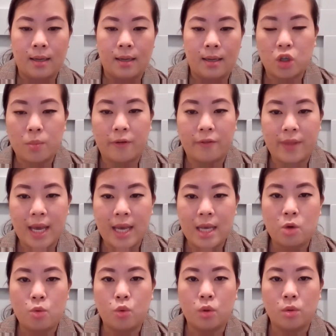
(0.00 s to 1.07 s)
on top of
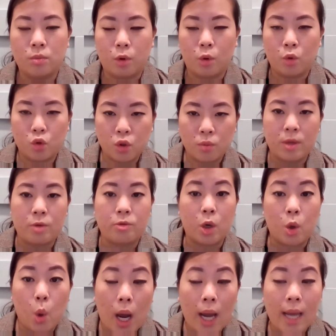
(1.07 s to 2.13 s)
that, you will also be
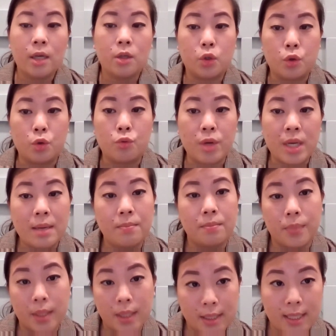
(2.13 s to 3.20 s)
required to
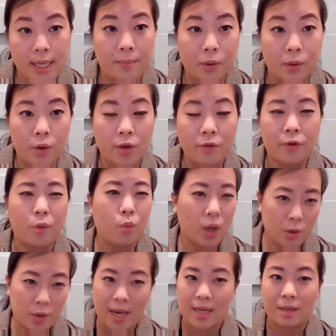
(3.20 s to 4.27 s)
reimburse the employee for what you
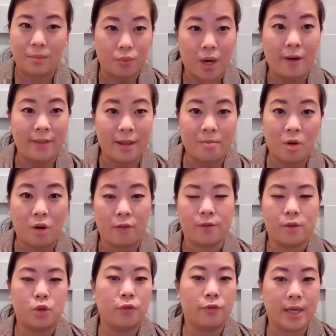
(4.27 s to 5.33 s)
had deprived them of. So
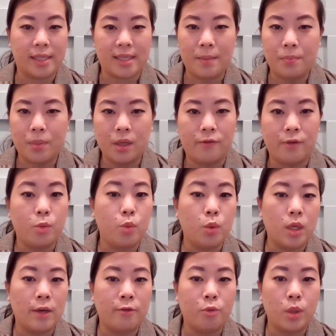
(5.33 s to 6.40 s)
for example, if
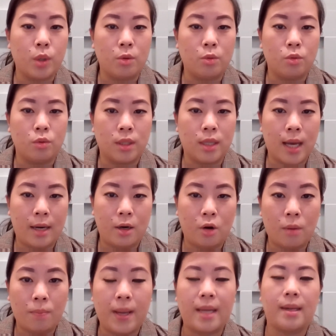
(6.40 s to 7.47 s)
you had not
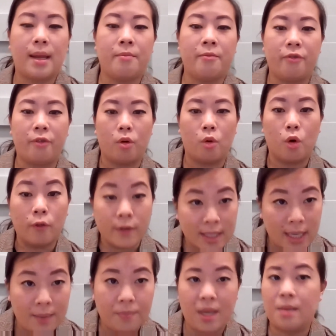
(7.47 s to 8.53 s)
paid them for
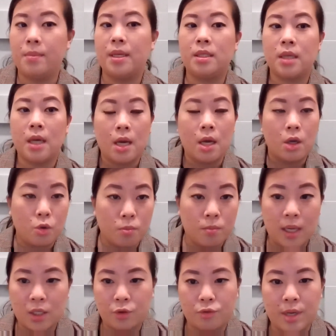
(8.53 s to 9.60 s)
overtime payments, you
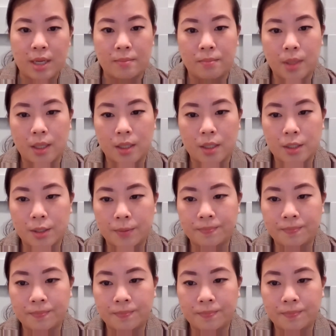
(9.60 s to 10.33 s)
must reimburse.